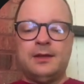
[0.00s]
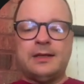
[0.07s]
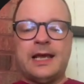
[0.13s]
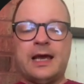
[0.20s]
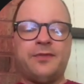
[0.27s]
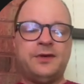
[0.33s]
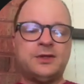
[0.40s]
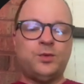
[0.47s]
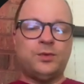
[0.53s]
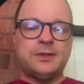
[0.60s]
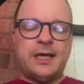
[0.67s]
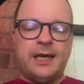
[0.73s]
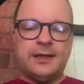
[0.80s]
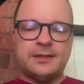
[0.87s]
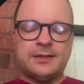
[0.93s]
Now, this will
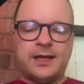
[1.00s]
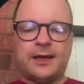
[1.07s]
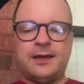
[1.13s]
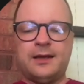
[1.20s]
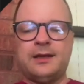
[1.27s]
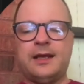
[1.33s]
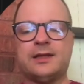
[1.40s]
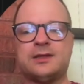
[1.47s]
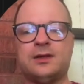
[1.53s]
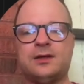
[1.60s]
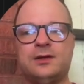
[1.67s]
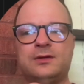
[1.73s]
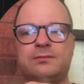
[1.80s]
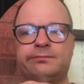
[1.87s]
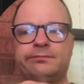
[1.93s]
take a second. It's
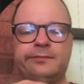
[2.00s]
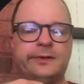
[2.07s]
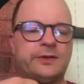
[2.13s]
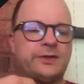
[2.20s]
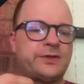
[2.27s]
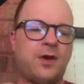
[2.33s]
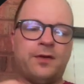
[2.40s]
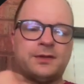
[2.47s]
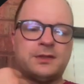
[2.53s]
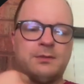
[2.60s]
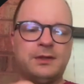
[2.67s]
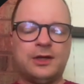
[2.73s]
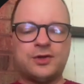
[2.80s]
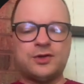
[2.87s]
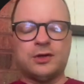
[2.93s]
going to install some
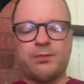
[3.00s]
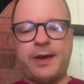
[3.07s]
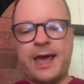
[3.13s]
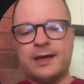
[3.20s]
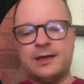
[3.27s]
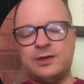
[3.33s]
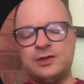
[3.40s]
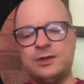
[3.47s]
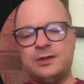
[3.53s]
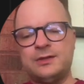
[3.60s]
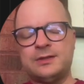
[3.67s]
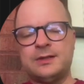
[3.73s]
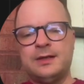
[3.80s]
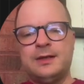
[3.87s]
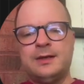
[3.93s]
additional
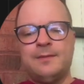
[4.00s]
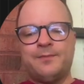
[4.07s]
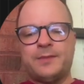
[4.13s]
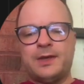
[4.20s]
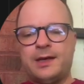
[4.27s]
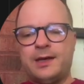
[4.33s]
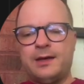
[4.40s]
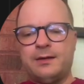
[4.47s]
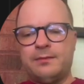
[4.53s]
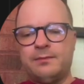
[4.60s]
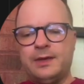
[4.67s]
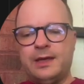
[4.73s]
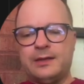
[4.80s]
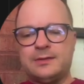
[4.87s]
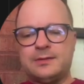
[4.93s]
packages.
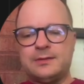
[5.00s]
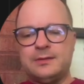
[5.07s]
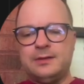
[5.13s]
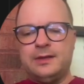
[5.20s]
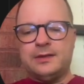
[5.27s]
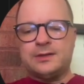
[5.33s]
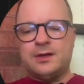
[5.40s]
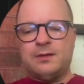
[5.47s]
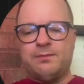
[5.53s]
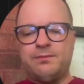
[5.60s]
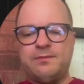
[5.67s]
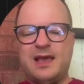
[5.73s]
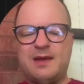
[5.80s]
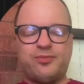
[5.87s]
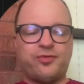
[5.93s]
It's going to
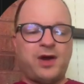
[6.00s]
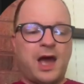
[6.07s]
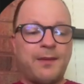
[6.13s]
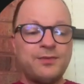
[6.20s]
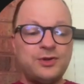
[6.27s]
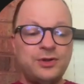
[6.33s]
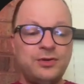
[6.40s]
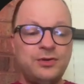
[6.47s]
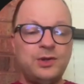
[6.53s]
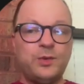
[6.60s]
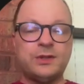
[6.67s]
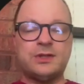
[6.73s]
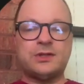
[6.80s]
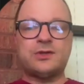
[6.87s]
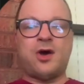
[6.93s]
may prompt you to
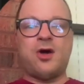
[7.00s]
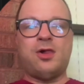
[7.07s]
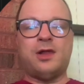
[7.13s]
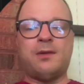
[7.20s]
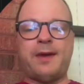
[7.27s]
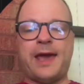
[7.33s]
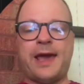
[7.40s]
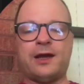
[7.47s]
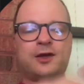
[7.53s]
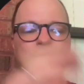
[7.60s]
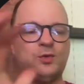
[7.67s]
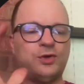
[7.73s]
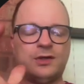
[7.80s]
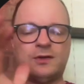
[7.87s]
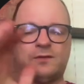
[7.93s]
install a package,
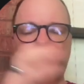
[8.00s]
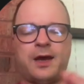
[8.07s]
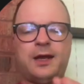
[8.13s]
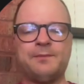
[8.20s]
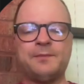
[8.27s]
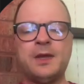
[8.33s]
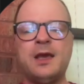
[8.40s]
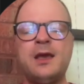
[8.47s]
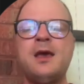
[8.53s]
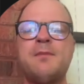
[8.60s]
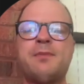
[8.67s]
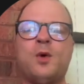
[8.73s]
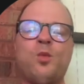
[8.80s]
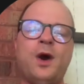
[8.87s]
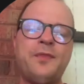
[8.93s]
which is fine.
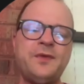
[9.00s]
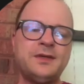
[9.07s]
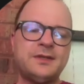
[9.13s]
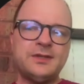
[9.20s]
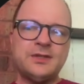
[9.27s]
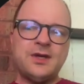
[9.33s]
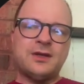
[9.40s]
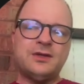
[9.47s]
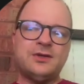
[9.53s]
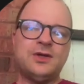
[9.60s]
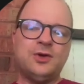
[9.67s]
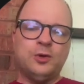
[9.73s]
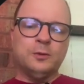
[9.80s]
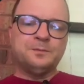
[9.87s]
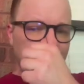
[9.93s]
But what this is going to
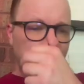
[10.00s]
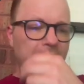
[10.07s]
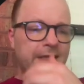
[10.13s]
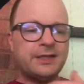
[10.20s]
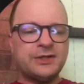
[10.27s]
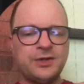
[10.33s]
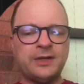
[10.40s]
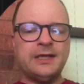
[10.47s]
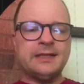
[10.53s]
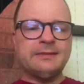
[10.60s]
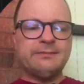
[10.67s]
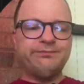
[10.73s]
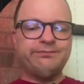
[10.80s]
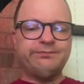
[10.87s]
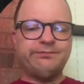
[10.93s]
do is it's going to
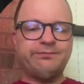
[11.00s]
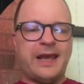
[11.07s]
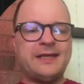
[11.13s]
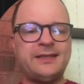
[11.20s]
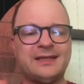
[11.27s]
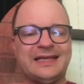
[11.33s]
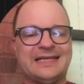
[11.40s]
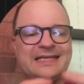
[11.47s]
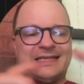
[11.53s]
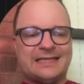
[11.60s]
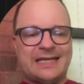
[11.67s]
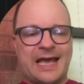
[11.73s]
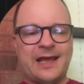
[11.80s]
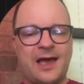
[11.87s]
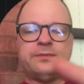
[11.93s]
basically
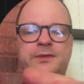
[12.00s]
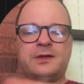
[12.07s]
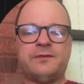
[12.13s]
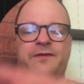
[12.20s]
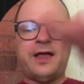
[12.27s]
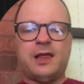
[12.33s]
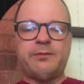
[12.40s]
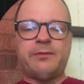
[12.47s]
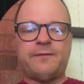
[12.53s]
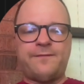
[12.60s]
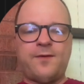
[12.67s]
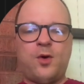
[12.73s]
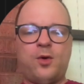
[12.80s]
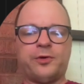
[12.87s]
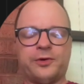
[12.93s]
set up development
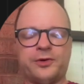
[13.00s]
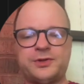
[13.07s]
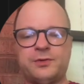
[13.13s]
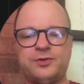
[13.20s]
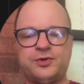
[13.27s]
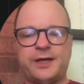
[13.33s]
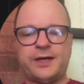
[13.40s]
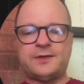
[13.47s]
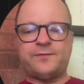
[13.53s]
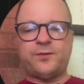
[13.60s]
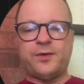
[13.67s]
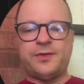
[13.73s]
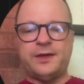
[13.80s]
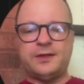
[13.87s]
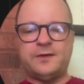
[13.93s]
folder. So just
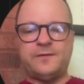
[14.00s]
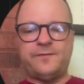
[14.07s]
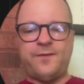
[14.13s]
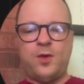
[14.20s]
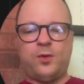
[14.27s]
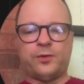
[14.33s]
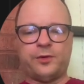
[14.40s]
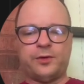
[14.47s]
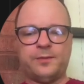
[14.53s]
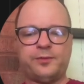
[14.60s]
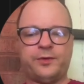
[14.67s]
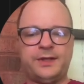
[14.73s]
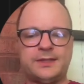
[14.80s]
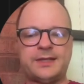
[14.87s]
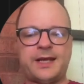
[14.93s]
for this folder,
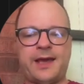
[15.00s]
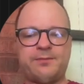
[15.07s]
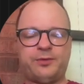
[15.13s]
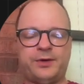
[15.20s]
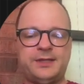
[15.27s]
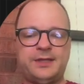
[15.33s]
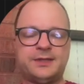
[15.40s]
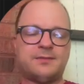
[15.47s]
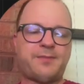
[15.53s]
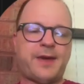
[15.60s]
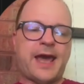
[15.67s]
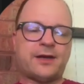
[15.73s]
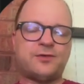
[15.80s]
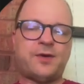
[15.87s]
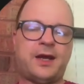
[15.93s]
preseason
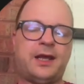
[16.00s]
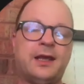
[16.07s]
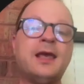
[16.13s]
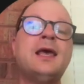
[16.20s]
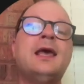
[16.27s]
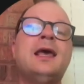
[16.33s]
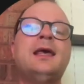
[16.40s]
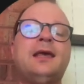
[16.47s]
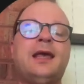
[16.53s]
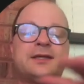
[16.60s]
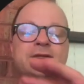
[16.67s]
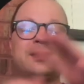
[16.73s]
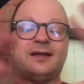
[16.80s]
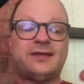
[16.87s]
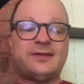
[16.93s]
pack training, it's
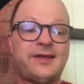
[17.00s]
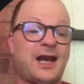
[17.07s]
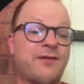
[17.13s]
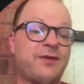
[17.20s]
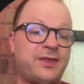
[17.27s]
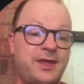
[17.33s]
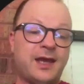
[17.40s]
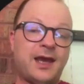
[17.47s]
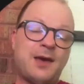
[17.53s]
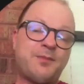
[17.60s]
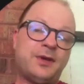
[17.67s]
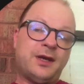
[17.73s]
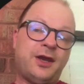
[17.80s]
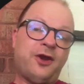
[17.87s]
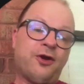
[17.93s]
going to set everything up
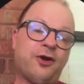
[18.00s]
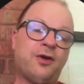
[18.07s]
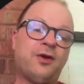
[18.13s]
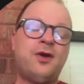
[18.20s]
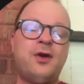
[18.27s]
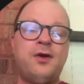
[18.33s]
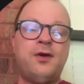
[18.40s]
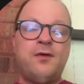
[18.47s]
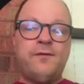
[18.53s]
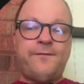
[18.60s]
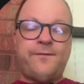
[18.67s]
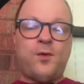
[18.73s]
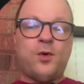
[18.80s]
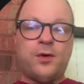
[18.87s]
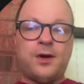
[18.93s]
in here
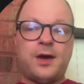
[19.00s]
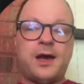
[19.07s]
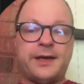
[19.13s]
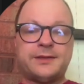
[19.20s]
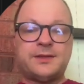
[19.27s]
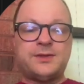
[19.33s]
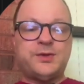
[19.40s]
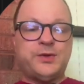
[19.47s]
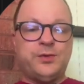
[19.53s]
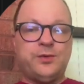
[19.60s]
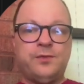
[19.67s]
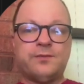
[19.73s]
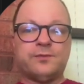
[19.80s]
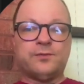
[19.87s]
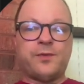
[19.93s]
for us
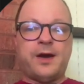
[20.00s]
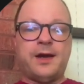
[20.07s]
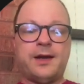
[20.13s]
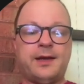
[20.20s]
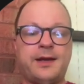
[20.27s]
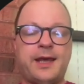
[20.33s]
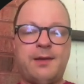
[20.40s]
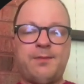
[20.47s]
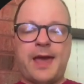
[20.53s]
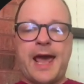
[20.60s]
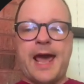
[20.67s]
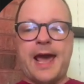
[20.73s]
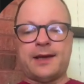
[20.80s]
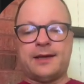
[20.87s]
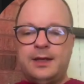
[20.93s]
to run a
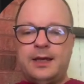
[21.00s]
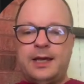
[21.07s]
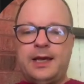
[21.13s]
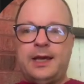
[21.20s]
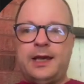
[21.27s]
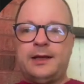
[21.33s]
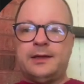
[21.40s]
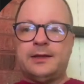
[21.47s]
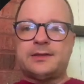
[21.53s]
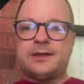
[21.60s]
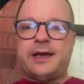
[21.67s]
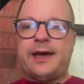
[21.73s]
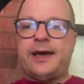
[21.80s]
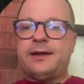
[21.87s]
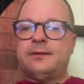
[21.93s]
pack. And it's
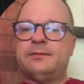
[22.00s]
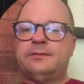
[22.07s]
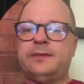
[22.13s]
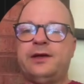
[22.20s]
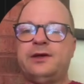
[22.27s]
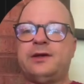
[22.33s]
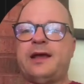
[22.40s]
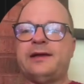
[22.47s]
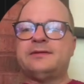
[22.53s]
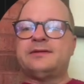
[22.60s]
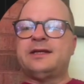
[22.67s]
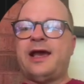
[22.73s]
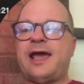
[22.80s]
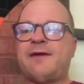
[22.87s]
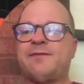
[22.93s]
got, and
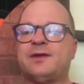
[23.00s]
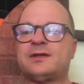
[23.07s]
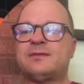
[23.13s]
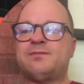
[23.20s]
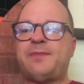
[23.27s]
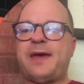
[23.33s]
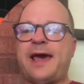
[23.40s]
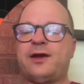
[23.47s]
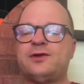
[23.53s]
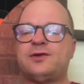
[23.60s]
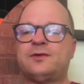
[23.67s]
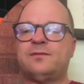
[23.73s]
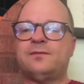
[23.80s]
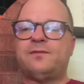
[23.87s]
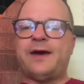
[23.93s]
see, I have this
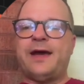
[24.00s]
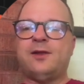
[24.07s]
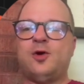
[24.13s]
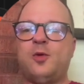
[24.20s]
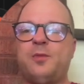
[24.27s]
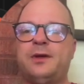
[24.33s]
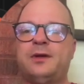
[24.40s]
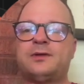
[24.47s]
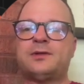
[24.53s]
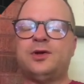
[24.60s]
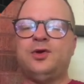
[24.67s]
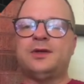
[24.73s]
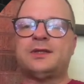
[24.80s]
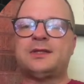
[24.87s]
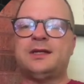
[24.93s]
package file open, so you
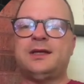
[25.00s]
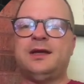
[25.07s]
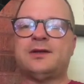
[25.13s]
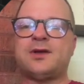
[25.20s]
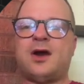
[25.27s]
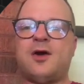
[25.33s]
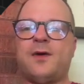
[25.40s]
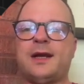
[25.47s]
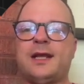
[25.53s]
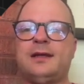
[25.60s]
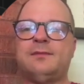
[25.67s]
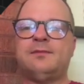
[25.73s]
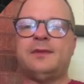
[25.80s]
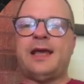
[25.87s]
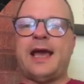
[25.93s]
can see it's
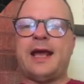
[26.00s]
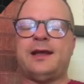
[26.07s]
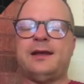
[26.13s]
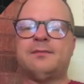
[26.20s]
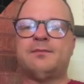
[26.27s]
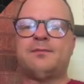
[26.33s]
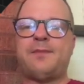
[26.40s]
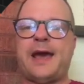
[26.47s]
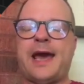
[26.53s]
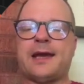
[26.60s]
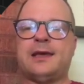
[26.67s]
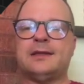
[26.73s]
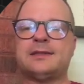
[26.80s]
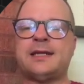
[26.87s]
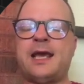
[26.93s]
already adding pack
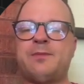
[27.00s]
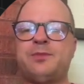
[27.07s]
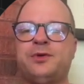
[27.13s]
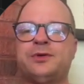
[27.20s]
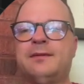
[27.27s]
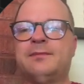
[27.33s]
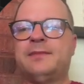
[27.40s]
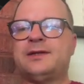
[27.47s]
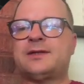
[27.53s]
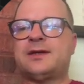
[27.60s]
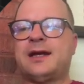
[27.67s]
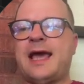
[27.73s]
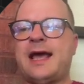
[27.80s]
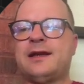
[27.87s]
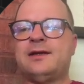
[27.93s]
examples. It's going
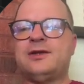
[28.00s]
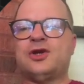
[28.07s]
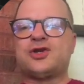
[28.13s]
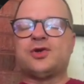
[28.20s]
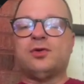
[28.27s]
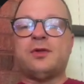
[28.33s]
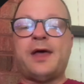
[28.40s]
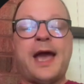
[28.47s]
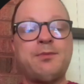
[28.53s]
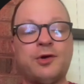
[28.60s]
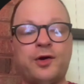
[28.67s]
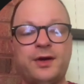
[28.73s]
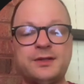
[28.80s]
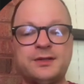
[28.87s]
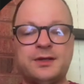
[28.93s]
to add additional
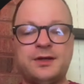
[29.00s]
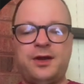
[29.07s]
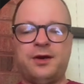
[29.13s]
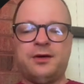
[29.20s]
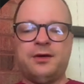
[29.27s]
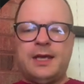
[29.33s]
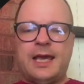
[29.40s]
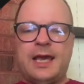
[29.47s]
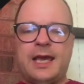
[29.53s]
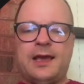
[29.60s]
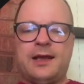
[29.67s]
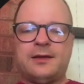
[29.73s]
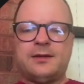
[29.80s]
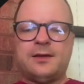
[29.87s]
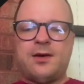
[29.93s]
libraries in here.
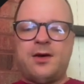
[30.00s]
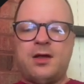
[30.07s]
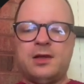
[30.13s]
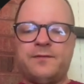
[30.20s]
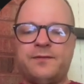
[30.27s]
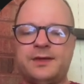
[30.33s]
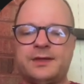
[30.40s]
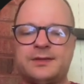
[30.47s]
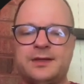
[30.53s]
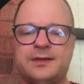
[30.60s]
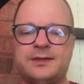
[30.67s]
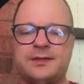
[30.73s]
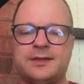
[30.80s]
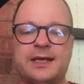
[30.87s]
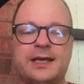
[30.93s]
And all of this
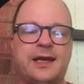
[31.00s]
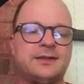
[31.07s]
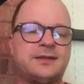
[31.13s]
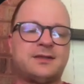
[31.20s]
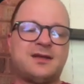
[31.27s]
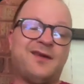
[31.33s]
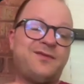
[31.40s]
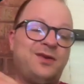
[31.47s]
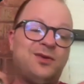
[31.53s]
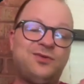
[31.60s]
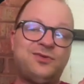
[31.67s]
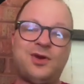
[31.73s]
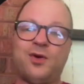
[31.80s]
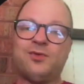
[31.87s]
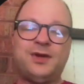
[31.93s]
is, again, stuff you
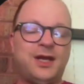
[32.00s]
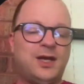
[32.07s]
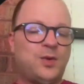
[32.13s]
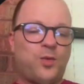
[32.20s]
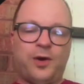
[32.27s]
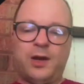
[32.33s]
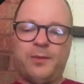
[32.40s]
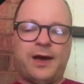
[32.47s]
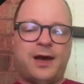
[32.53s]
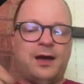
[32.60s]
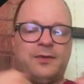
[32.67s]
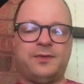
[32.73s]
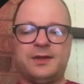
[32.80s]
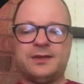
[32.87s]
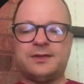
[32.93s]
don't need to worry
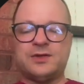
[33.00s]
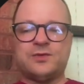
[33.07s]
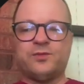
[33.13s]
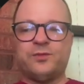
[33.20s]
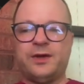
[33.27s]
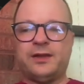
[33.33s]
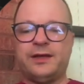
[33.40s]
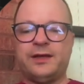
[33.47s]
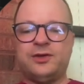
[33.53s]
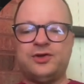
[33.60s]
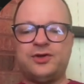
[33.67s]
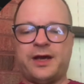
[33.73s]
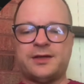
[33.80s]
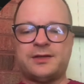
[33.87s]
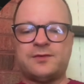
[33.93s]
about. This is really
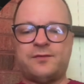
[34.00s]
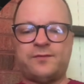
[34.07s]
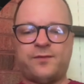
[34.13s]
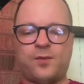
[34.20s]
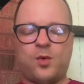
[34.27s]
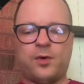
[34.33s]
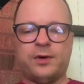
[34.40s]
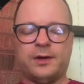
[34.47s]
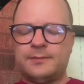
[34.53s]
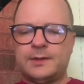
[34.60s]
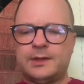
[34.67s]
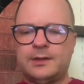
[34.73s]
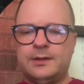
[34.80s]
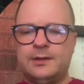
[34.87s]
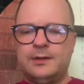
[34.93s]
just
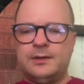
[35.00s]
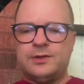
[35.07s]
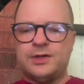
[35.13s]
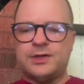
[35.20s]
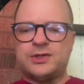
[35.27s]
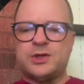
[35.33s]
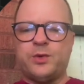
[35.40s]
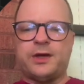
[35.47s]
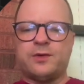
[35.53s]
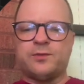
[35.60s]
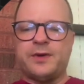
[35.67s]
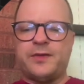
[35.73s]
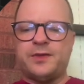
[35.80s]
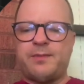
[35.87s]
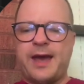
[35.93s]
so it can
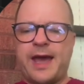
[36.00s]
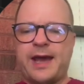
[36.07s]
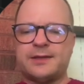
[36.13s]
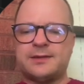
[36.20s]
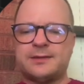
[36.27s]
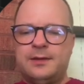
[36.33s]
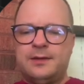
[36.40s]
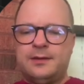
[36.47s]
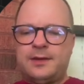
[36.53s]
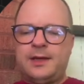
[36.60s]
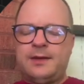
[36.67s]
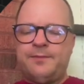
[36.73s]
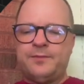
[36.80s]
run the packs. Okay.